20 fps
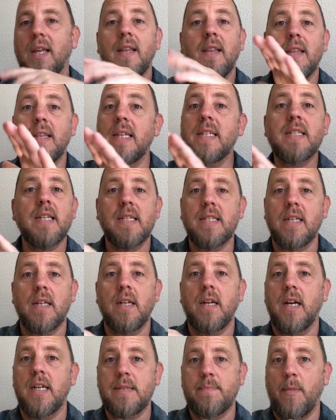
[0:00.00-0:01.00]
This isn't
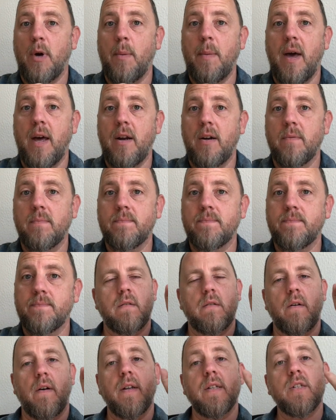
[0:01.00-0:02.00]
a small matter,
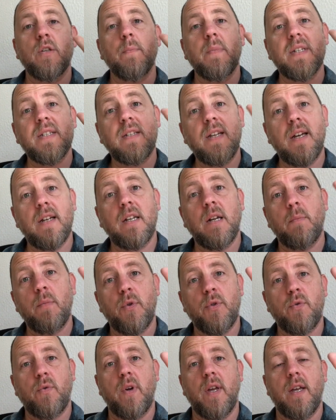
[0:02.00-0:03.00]
right? So mistake number
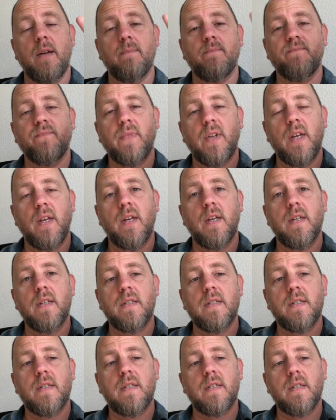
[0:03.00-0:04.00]
3
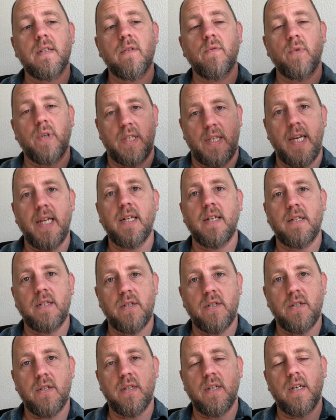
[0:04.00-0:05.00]
is related
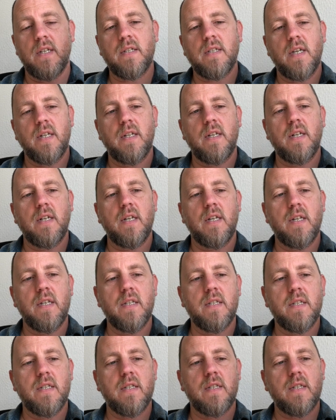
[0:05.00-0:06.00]
to this, and it
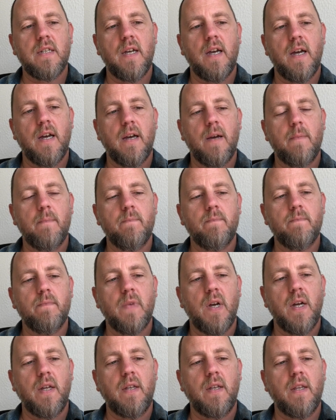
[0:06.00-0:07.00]
is
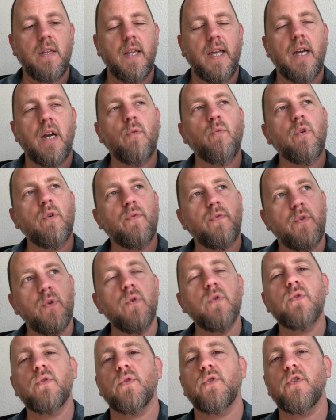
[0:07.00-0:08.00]
like a
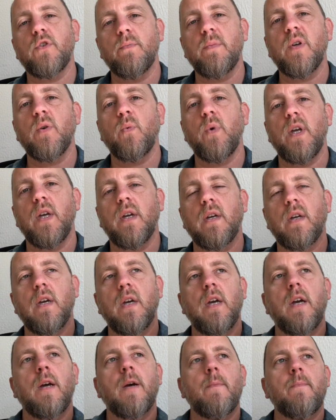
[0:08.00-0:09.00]
refusal to be weak.
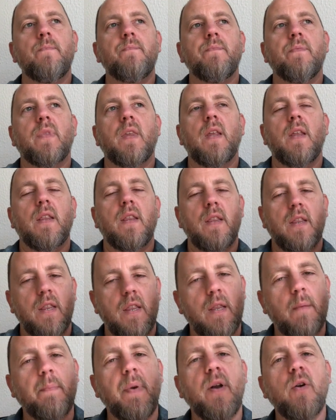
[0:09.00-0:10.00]

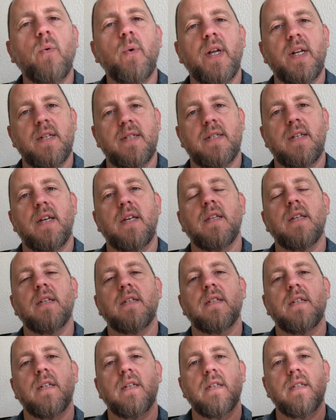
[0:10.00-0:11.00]
The better way to say
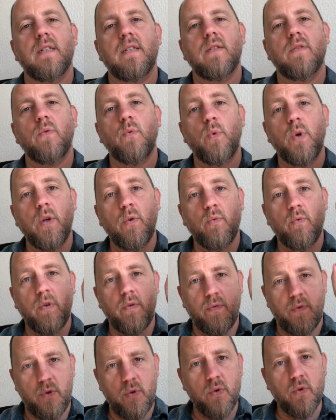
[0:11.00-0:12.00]
this is we
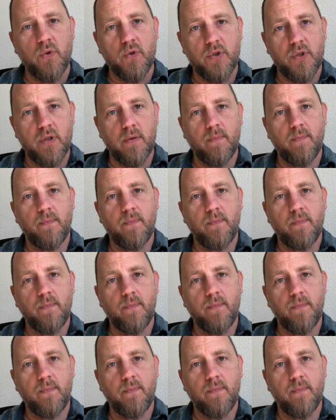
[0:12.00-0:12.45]
refuse